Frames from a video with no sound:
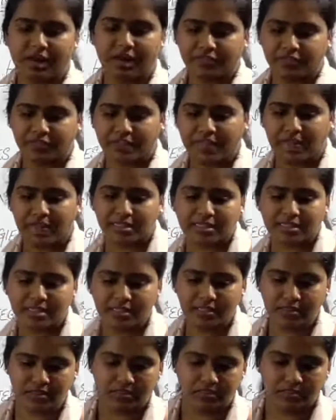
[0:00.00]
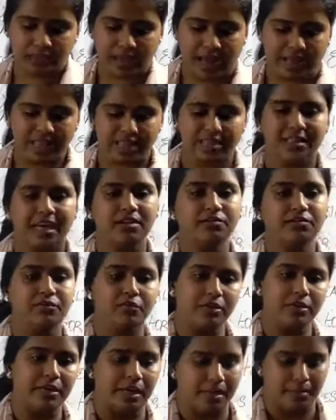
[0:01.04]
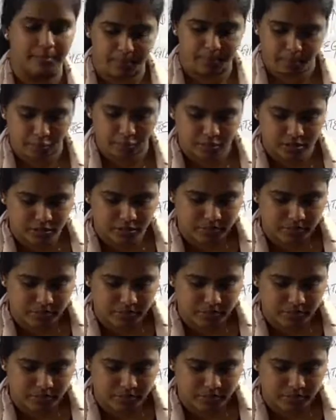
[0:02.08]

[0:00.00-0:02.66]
finances other than food imports.